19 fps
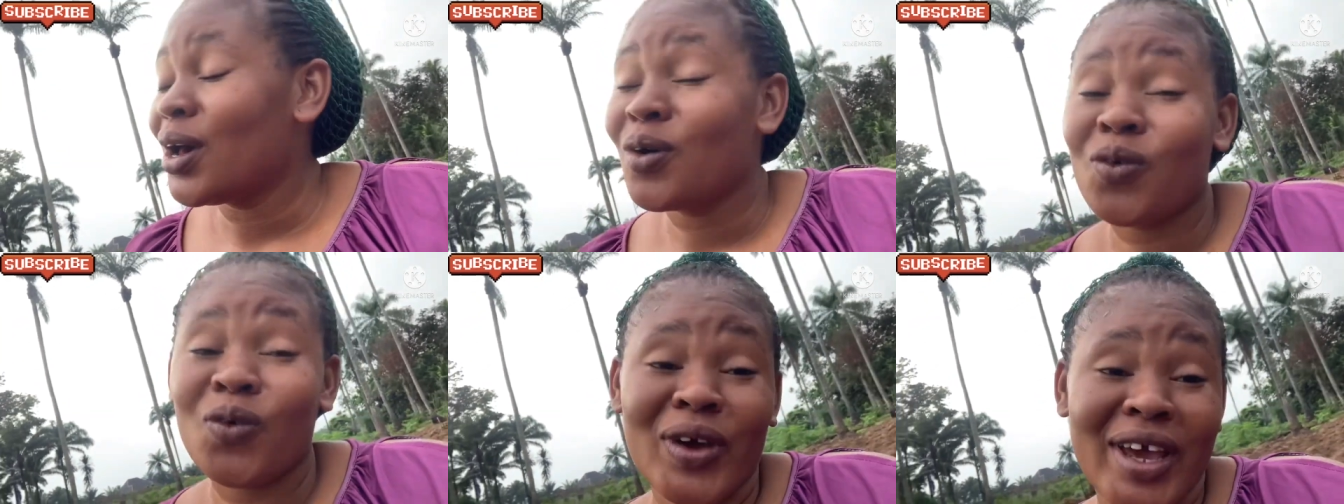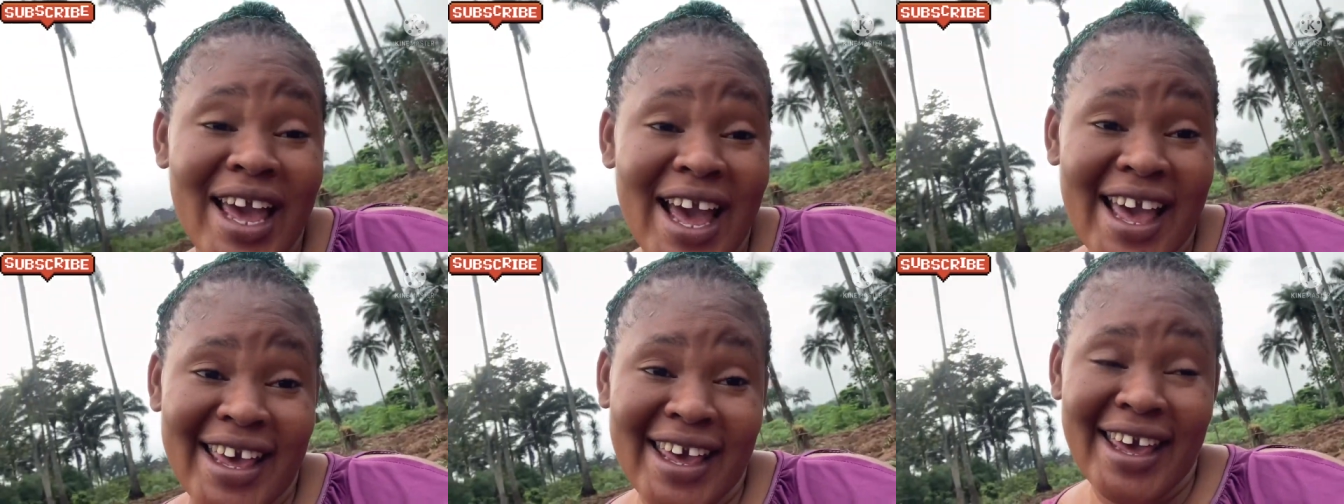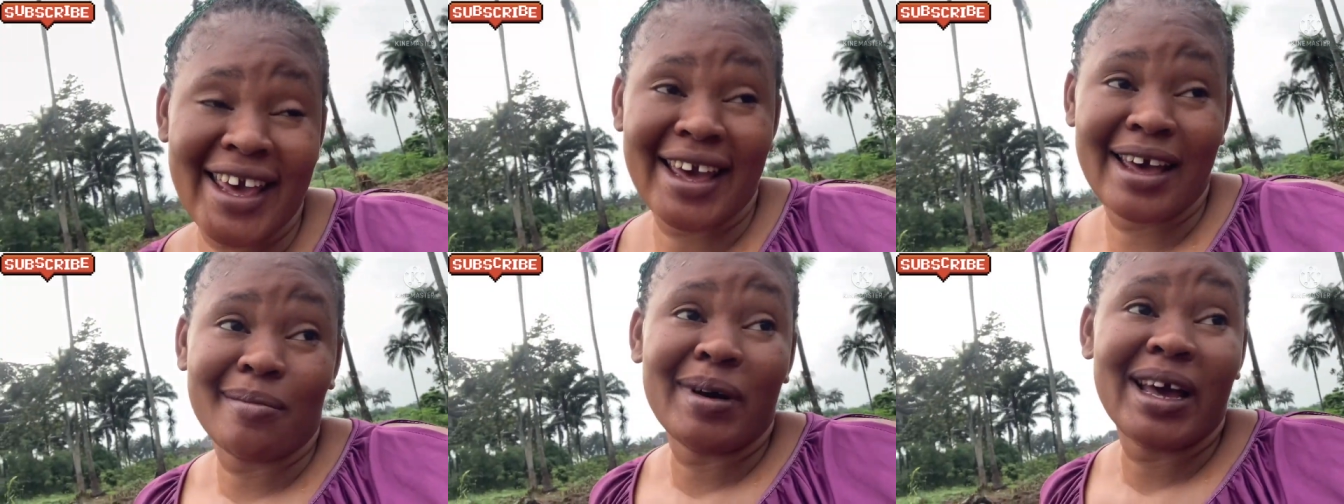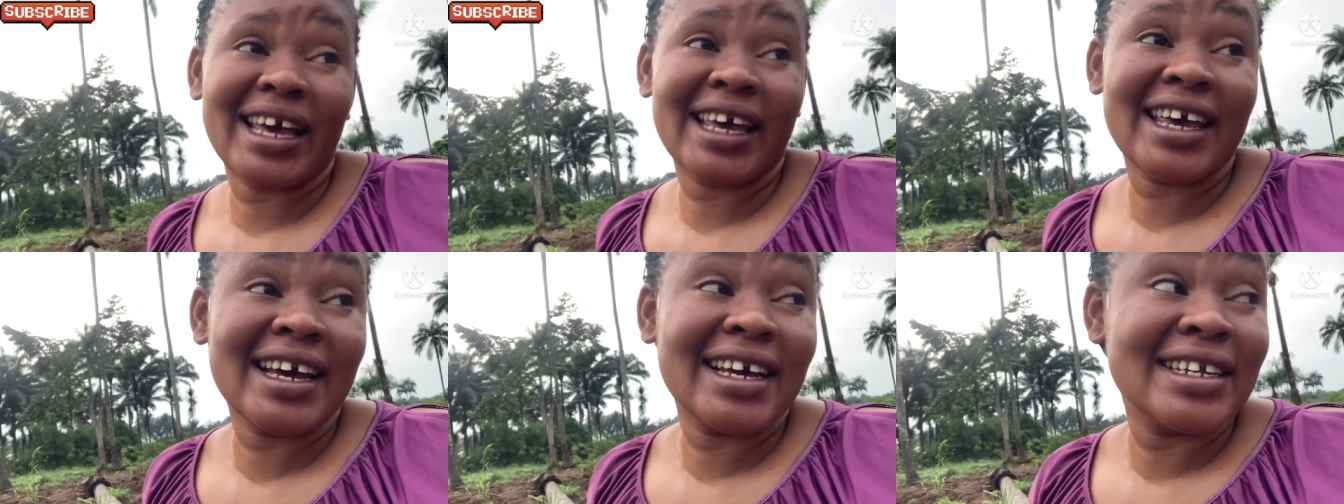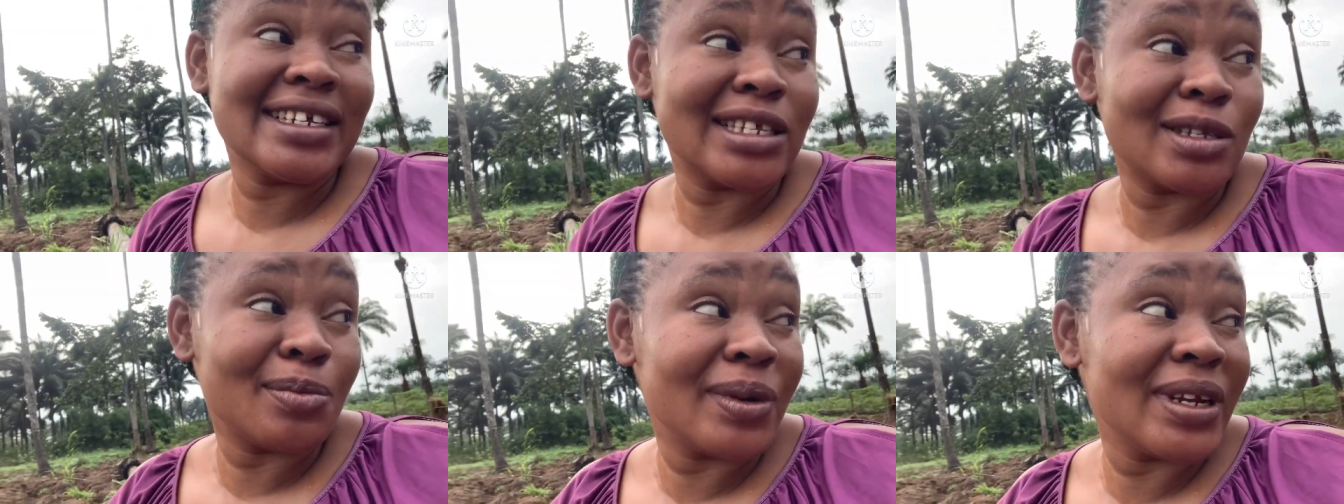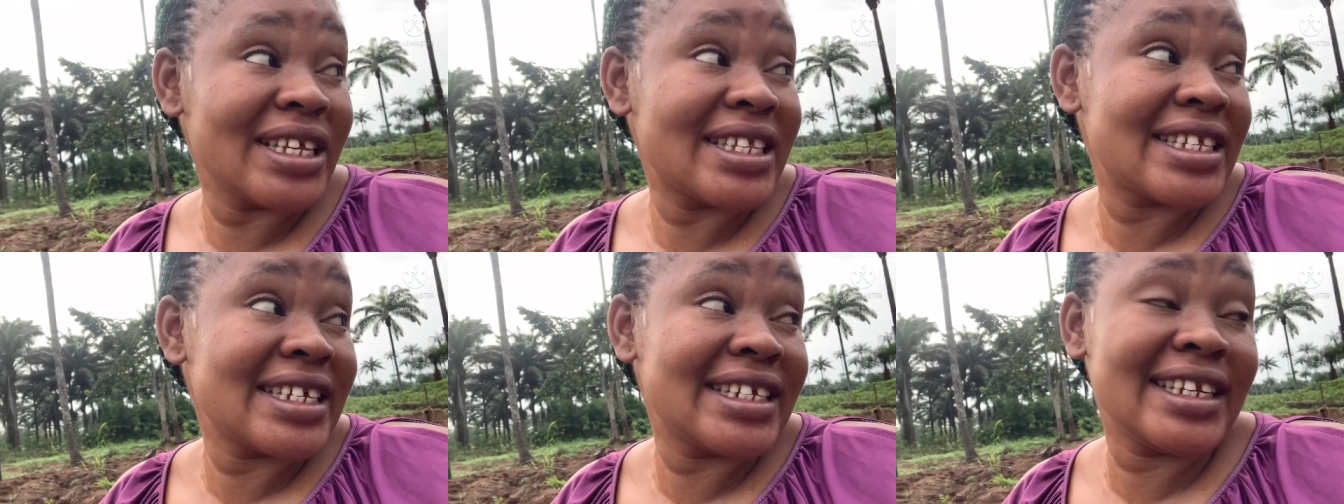We are here. My girl is
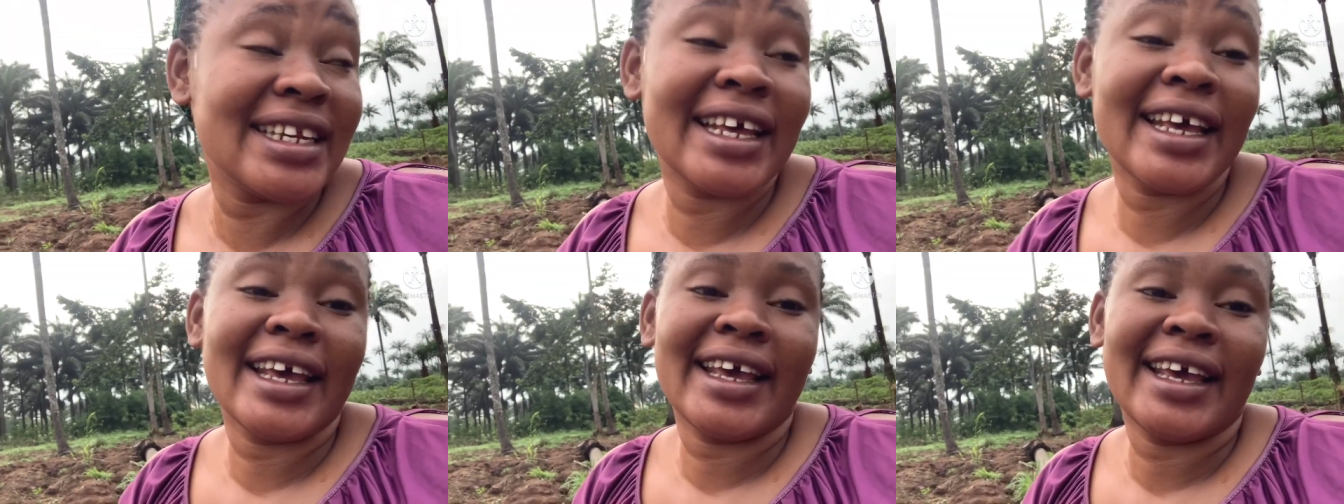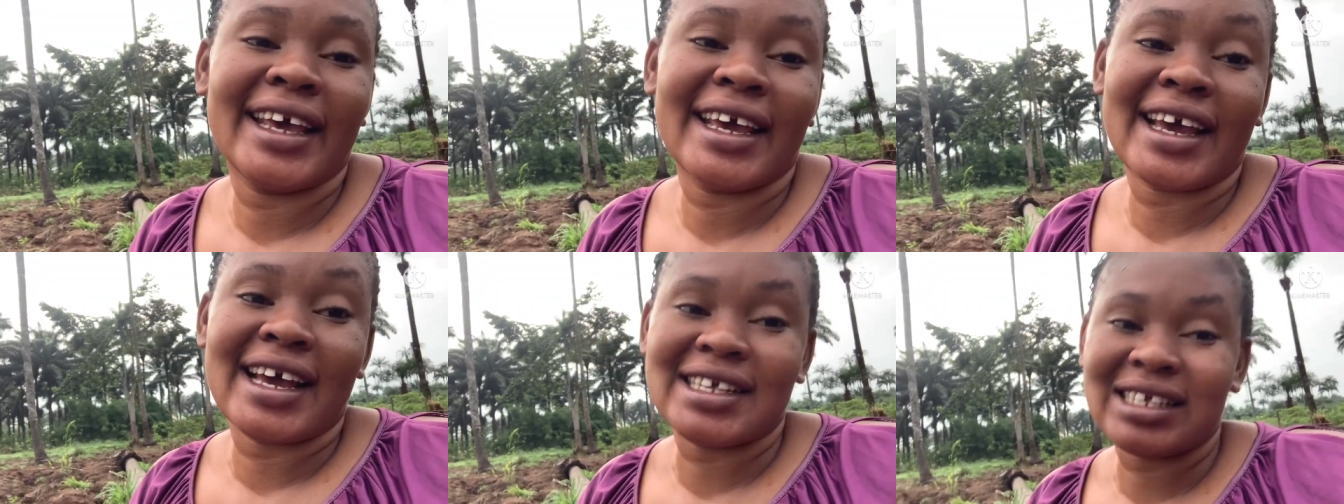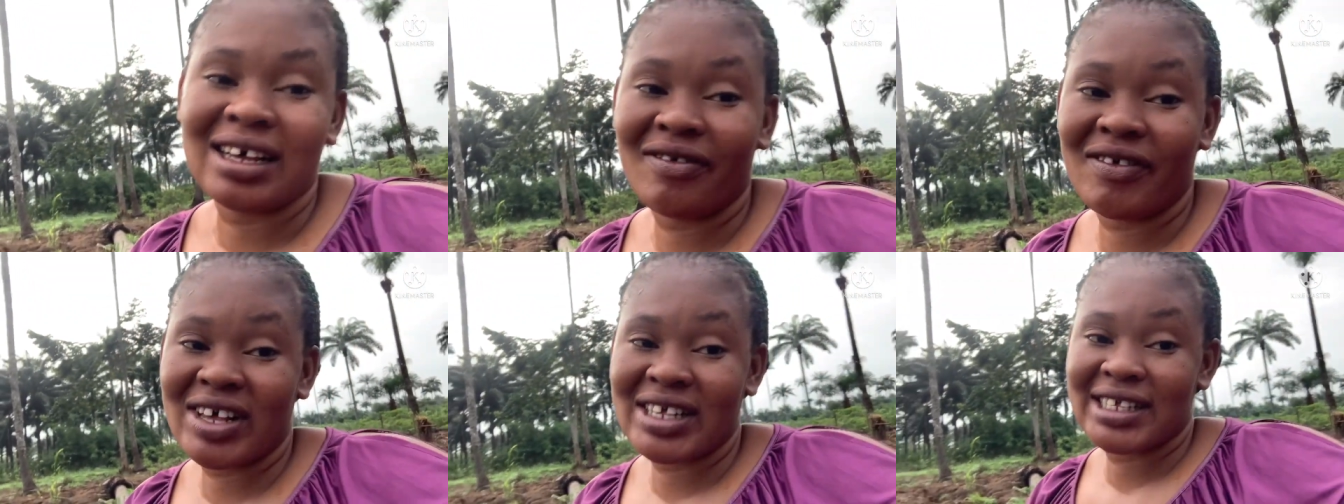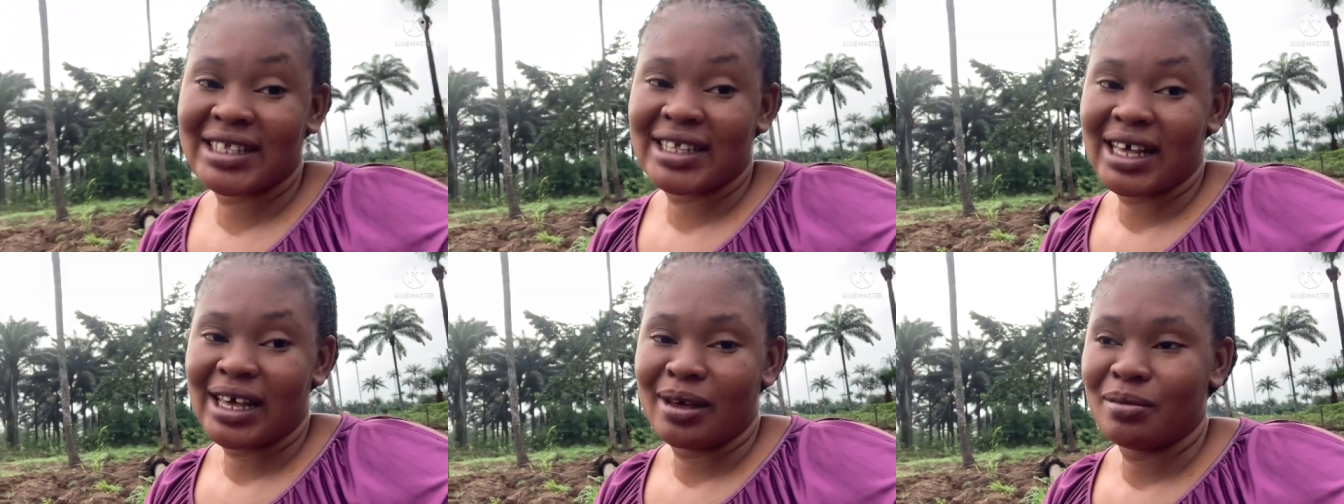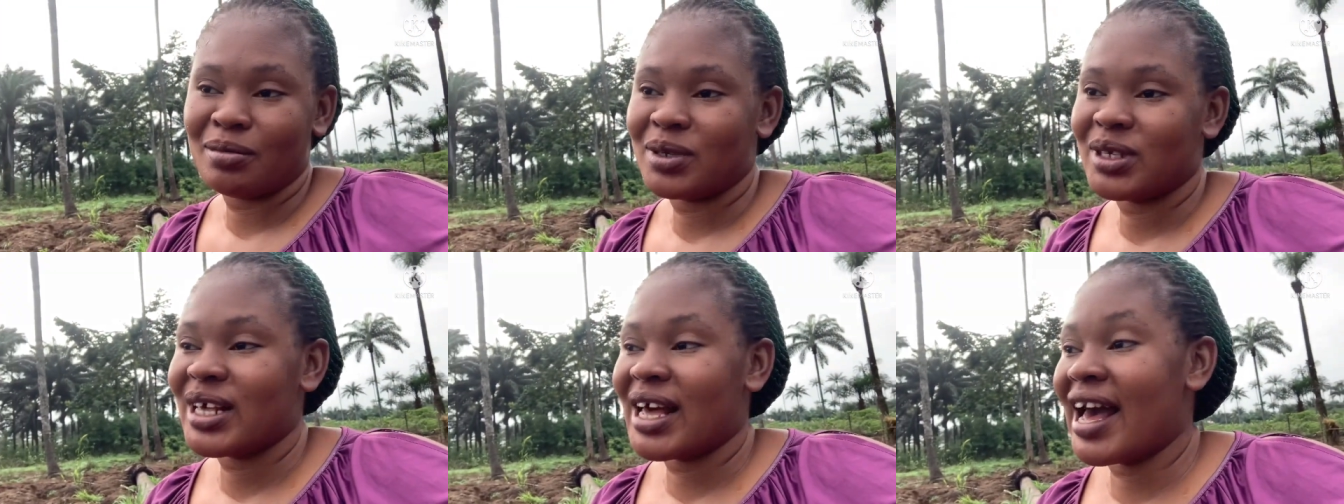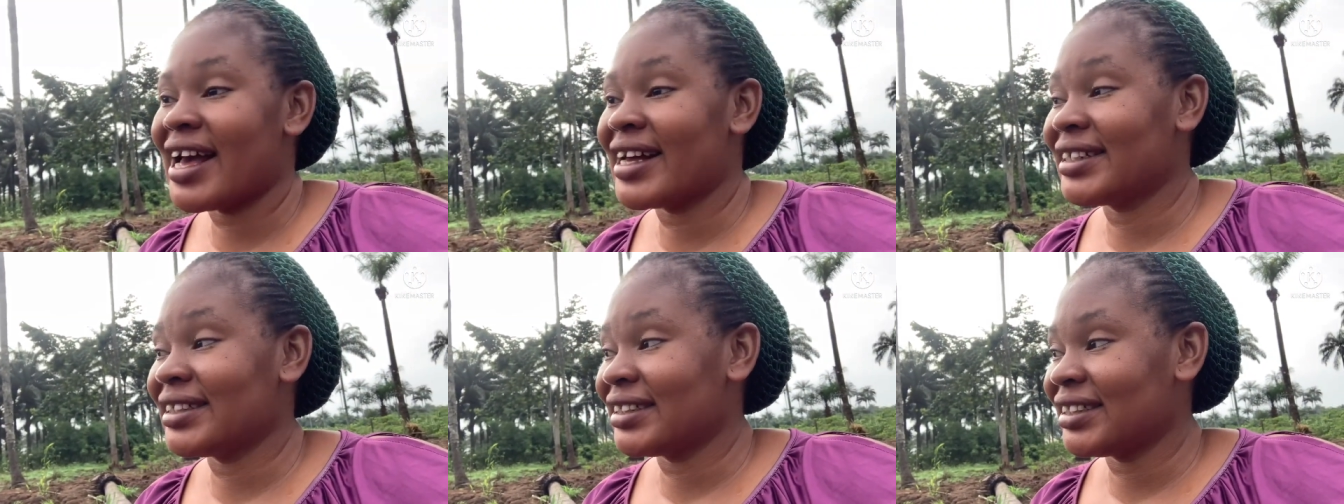placing the cassava stems.
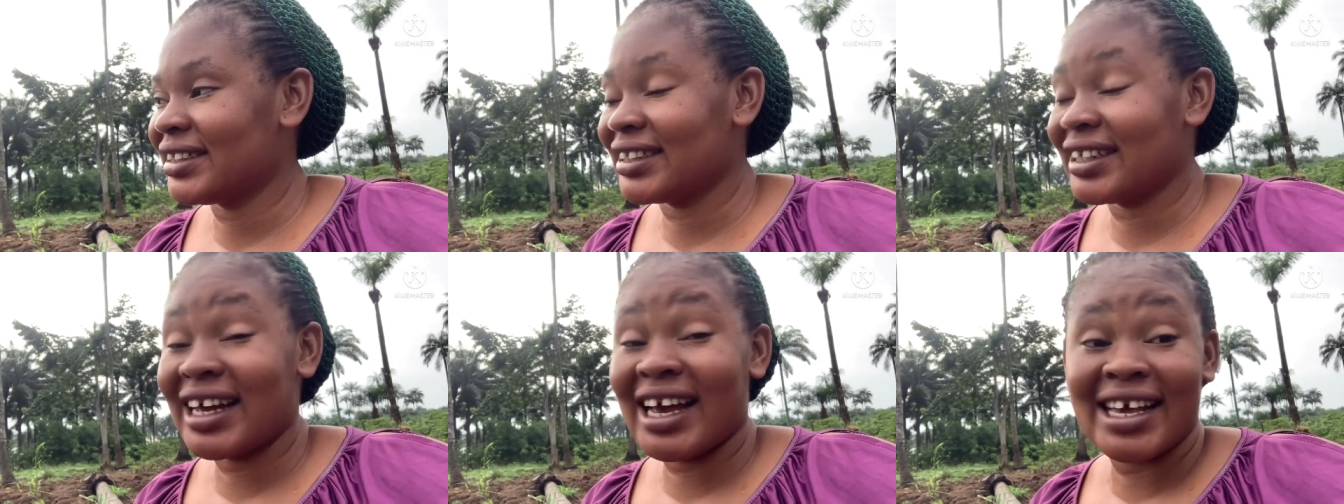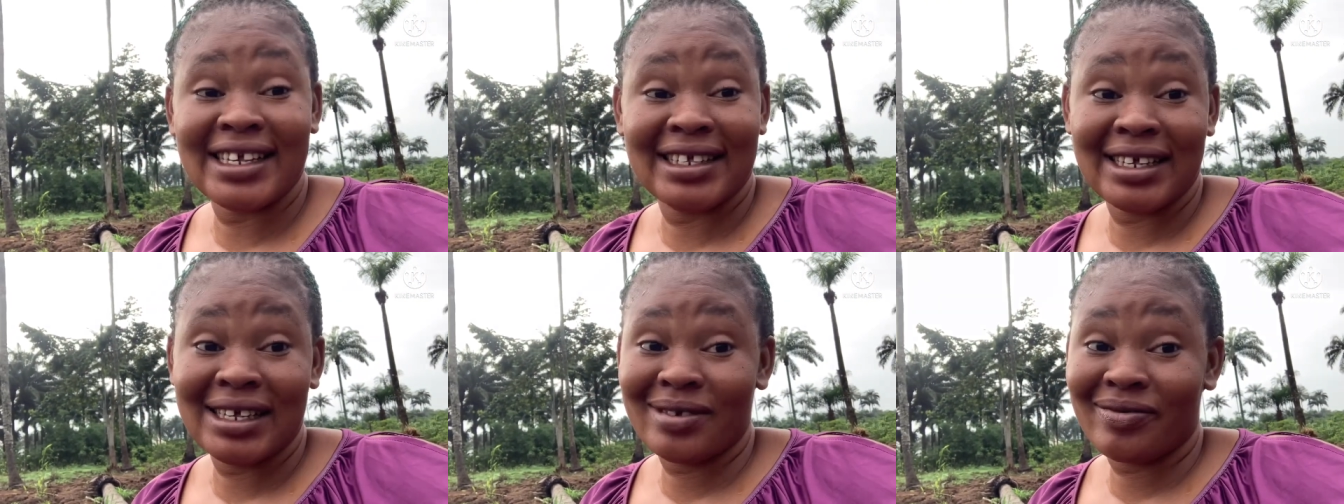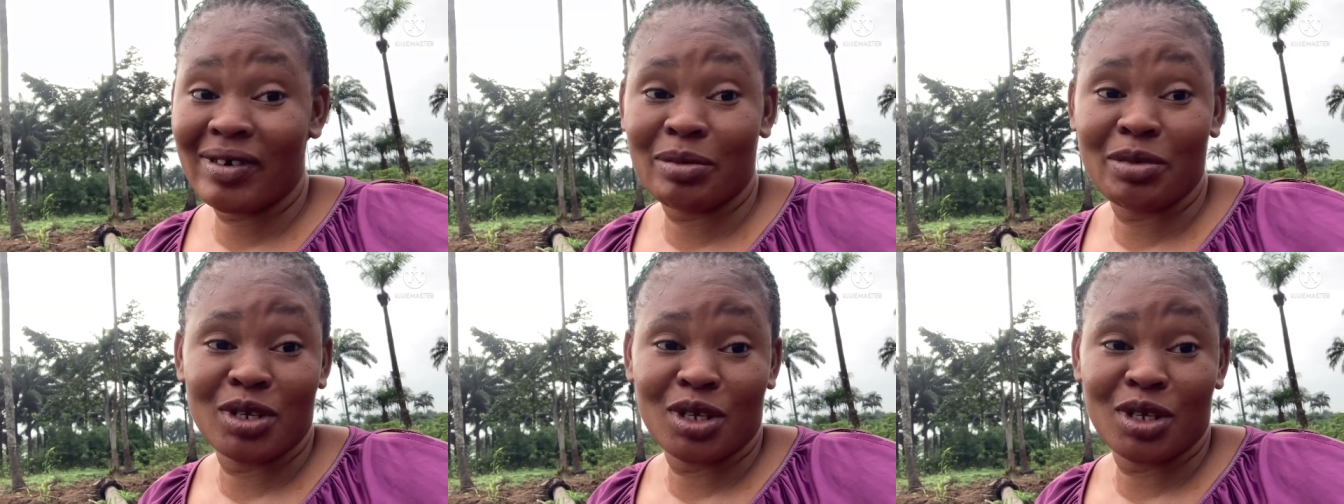And guys, this farm